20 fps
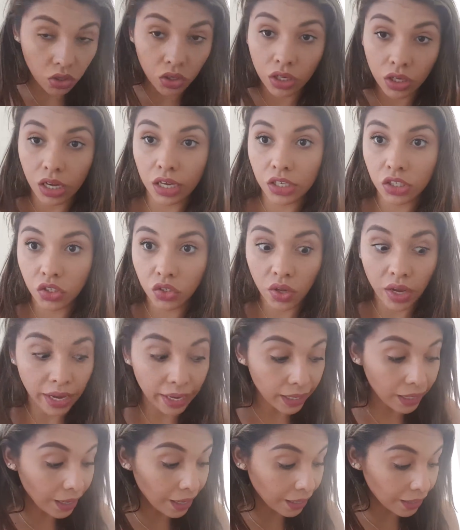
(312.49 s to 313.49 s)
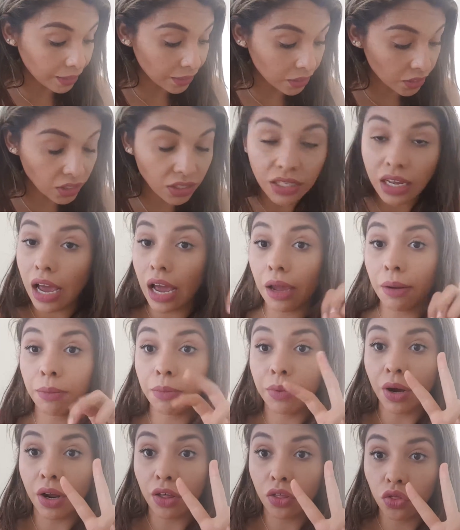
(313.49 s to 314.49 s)
Okay, so eyeliners,
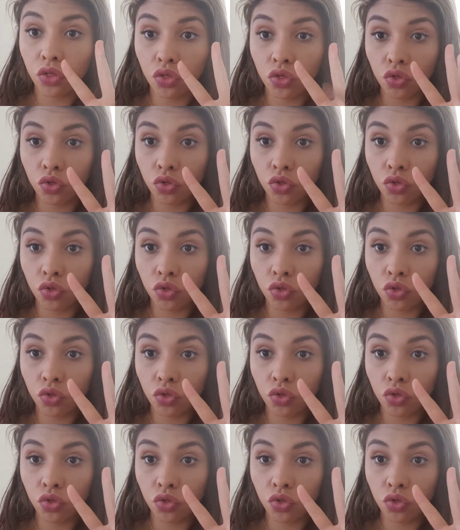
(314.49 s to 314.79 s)
eyebrows,